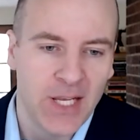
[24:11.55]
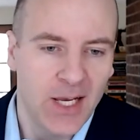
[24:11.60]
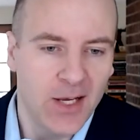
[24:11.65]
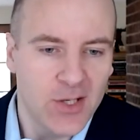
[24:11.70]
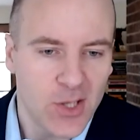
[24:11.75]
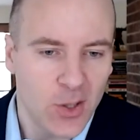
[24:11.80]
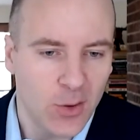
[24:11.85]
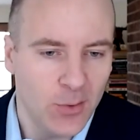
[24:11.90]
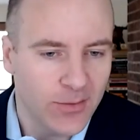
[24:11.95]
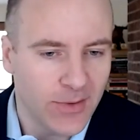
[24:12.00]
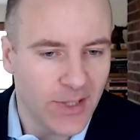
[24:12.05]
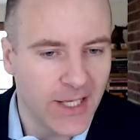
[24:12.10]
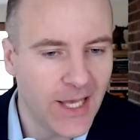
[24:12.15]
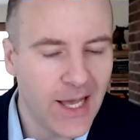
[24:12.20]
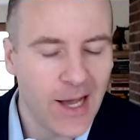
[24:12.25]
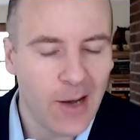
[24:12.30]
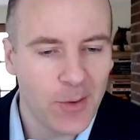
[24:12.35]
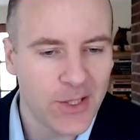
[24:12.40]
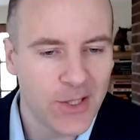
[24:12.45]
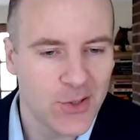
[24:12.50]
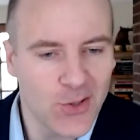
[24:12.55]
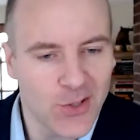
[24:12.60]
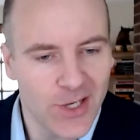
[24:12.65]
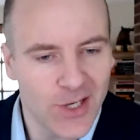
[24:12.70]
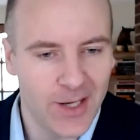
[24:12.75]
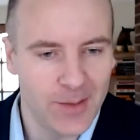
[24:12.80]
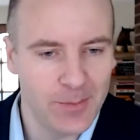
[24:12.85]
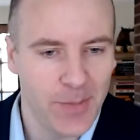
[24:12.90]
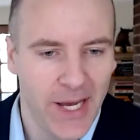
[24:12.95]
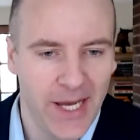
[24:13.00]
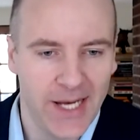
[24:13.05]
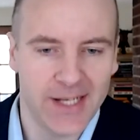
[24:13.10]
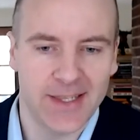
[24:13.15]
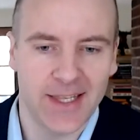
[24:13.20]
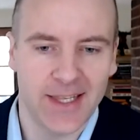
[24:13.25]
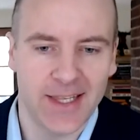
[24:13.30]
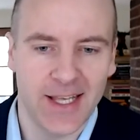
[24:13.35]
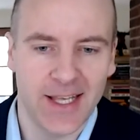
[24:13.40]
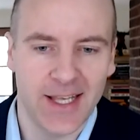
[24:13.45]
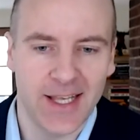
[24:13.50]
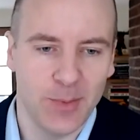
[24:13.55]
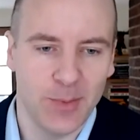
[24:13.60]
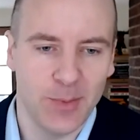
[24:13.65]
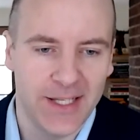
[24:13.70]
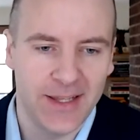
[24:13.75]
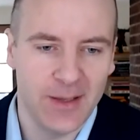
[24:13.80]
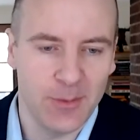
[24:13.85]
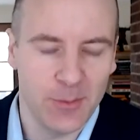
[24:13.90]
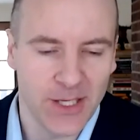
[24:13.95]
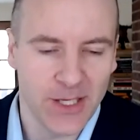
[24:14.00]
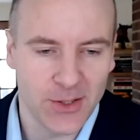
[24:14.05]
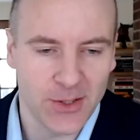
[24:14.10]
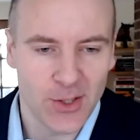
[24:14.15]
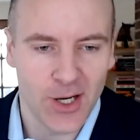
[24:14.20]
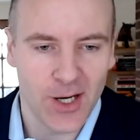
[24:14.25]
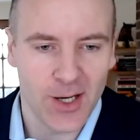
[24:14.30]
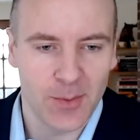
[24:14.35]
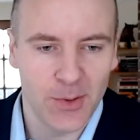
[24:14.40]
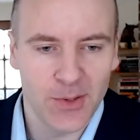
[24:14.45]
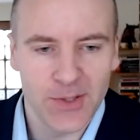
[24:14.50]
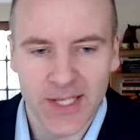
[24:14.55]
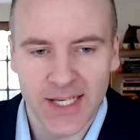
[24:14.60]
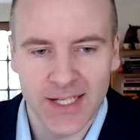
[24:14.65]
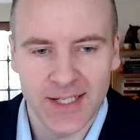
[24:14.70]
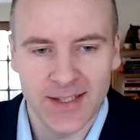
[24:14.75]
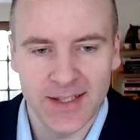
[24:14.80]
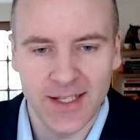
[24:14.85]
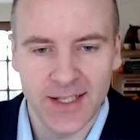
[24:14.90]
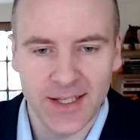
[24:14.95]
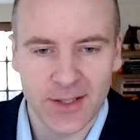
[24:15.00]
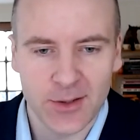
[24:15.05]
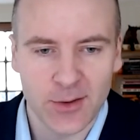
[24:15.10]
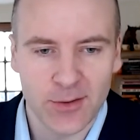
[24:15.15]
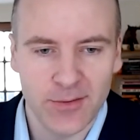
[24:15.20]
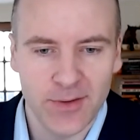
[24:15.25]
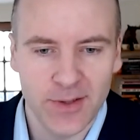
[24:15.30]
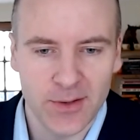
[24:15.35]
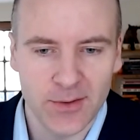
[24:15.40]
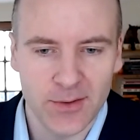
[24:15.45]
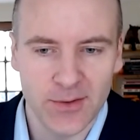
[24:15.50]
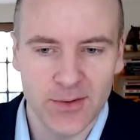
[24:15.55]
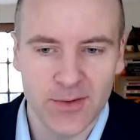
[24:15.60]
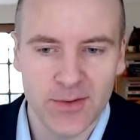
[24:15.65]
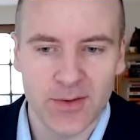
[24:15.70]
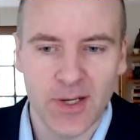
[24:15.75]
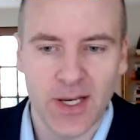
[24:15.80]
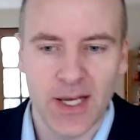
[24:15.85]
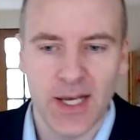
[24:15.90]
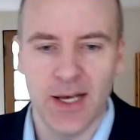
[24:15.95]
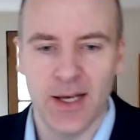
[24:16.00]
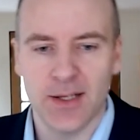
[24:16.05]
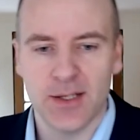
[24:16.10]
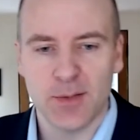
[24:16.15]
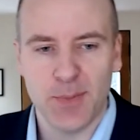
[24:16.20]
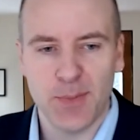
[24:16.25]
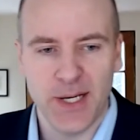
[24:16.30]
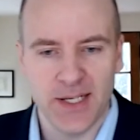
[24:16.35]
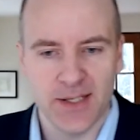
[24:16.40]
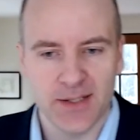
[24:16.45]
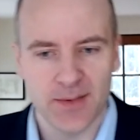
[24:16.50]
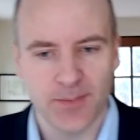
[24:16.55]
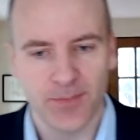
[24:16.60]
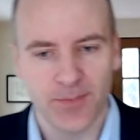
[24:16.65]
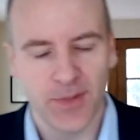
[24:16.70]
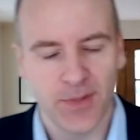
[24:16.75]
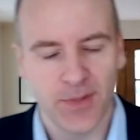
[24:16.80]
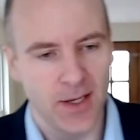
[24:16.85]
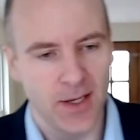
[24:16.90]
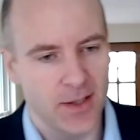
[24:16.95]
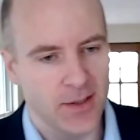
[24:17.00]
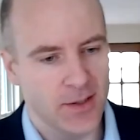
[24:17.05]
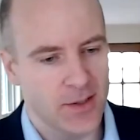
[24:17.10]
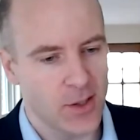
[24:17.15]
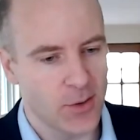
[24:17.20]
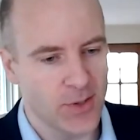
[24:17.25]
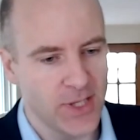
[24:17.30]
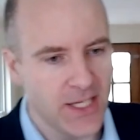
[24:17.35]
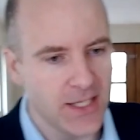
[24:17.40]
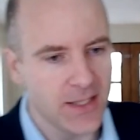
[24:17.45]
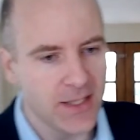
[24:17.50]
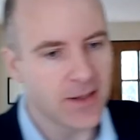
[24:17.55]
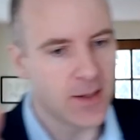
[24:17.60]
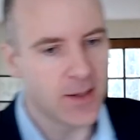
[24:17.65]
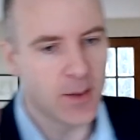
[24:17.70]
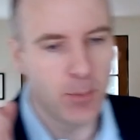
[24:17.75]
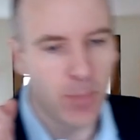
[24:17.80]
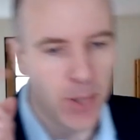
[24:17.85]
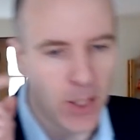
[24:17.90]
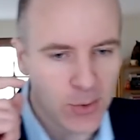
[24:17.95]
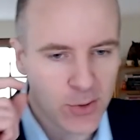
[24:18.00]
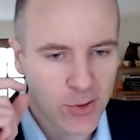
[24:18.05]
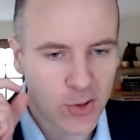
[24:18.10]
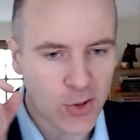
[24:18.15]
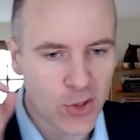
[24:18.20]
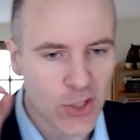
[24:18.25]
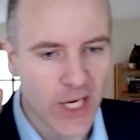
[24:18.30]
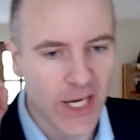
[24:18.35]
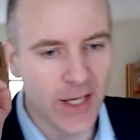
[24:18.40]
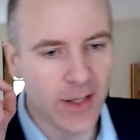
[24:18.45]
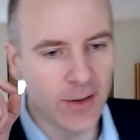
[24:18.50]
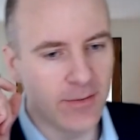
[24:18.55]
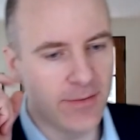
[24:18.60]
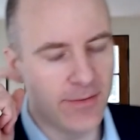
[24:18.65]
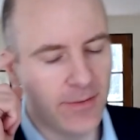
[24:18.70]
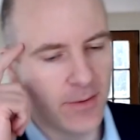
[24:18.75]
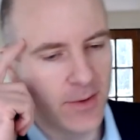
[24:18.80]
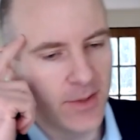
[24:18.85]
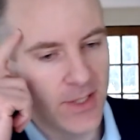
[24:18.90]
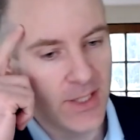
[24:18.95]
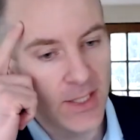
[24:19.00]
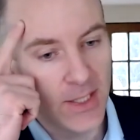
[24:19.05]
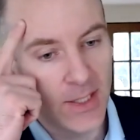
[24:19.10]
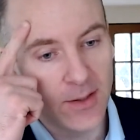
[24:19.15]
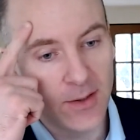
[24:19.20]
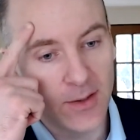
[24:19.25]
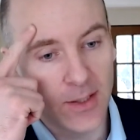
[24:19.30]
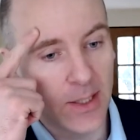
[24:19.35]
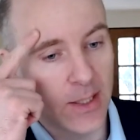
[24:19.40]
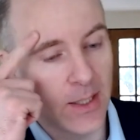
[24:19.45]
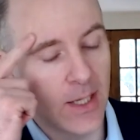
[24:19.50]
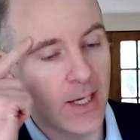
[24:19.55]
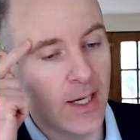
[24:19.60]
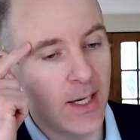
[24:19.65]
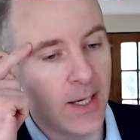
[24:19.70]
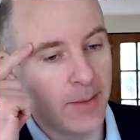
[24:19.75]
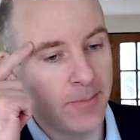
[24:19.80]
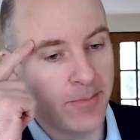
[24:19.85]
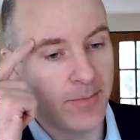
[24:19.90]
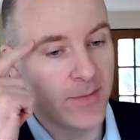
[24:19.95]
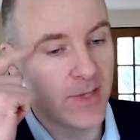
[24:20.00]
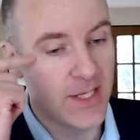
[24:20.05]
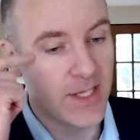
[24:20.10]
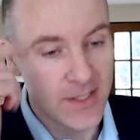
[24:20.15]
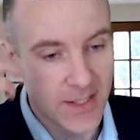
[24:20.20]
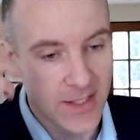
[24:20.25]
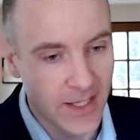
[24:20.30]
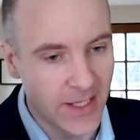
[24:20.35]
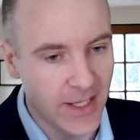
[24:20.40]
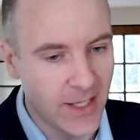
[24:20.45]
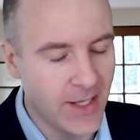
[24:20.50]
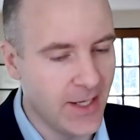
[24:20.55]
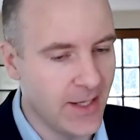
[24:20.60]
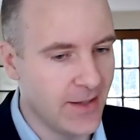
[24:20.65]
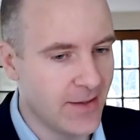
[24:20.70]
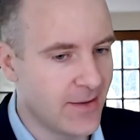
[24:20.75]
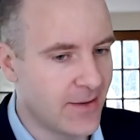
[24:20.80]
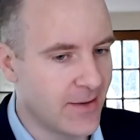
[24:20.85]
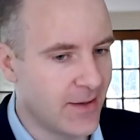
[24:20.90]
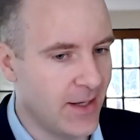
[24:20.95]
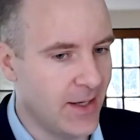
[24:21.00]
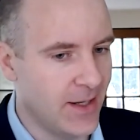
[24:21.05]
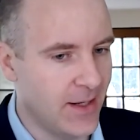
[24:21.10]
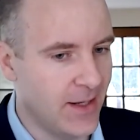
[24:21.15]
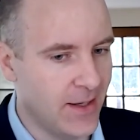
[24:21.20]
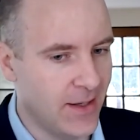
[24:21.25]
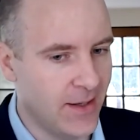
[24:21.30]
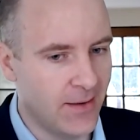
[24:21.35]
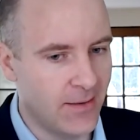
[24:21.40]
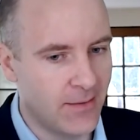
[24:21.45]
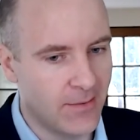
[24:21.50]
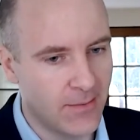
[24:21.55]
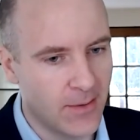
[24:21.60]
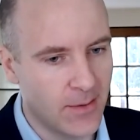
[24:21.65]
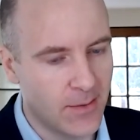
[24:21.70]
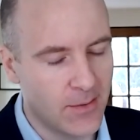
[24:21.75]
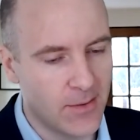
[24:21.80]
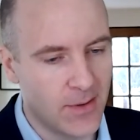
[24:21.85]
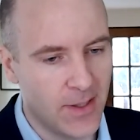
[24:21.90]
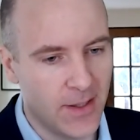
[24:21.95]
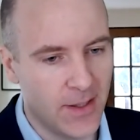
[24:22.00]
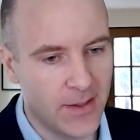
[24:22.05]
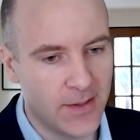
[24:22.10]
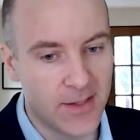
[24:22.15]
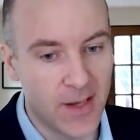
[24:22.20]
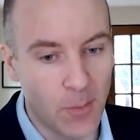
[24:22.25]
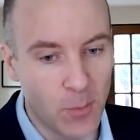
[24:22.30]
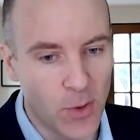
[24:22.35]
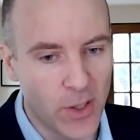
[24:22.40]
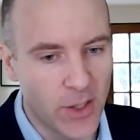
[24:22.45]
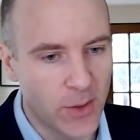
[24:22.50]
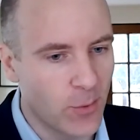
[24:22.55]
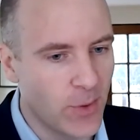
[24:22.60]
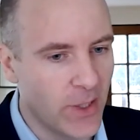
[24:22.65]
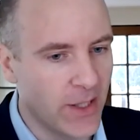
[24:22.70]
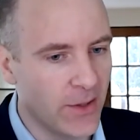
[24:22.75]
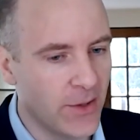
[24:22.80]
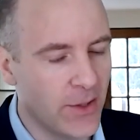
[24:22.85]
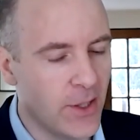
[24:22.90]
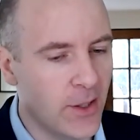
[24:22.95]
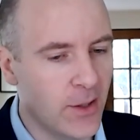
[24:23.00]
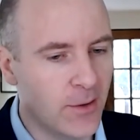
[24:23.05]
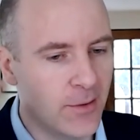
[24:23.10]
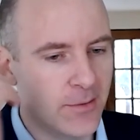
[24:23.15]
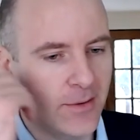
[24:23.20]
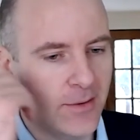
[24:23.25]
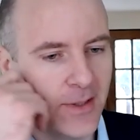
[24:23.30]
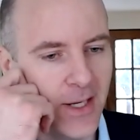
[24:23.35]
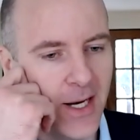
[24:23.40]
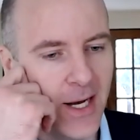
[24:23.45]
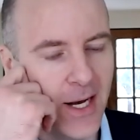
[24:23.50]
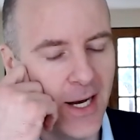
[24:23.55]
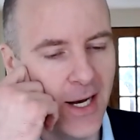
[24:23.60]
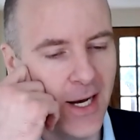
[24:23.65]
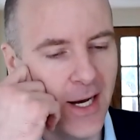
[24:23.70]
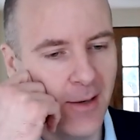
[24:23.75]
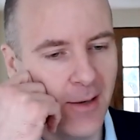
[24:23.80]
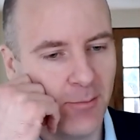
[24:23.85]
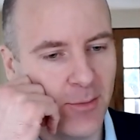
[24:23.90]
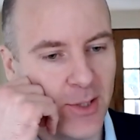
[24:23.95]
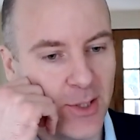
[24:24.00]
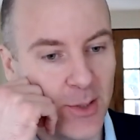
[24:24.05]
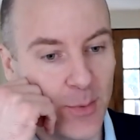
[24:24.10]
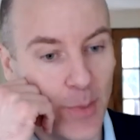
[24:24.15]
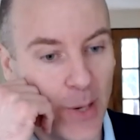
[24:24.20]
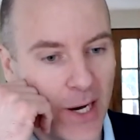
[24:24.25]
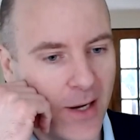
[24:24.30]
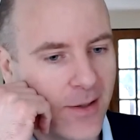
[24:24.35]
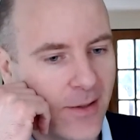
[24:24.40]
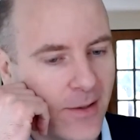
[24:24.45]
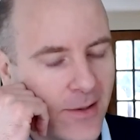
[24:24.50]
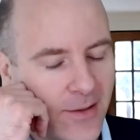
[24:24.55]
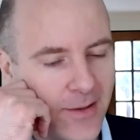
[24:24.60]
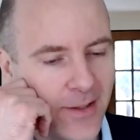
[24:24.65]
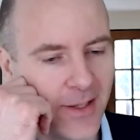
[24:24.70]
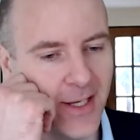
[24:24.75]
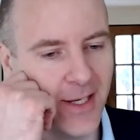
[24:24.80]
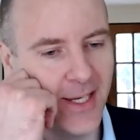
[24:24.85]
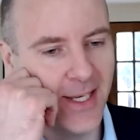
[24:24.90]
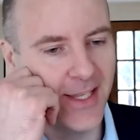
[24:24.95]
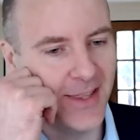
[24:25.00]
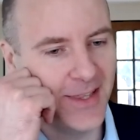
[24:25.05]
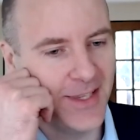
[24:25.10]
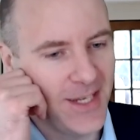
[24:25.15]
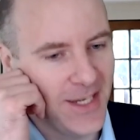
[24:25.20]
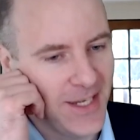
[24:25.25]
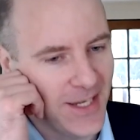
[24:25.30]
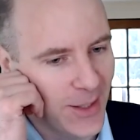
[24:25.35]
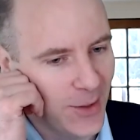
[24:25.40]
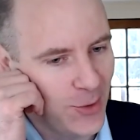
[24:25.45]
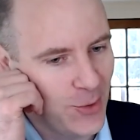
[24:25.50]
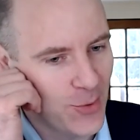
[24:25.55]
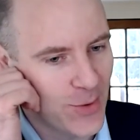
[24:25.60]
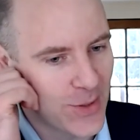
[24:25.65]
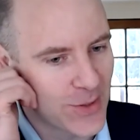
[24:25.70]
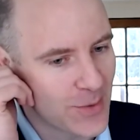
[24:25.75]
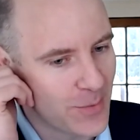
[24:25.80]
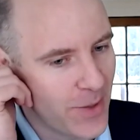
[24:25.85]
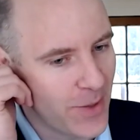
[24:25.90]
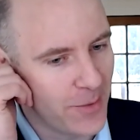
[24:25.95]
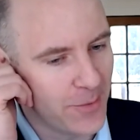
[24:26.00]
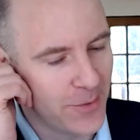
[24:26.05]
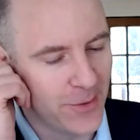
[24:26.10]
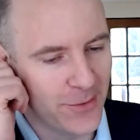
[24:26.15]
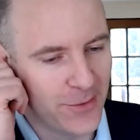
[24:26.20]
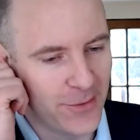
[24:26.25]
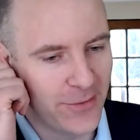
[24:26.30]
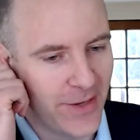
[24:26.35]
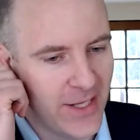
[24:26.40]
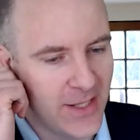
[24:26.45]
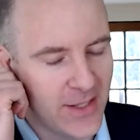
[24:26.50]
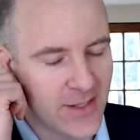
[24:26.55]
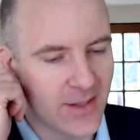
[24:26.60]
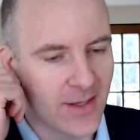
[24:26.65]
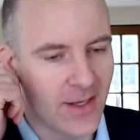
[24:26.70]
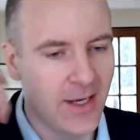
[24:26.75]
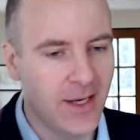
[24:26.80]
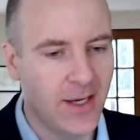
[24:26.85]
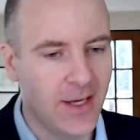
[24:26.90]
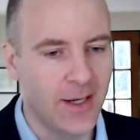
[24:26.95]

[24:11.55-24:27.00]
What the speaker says: So I want to sort of unpack that a little bit, and then we can talk about that in the electric vehicles space. So the poster child for this study is a somewhat well-known debacle in the U.S. Department of Defense,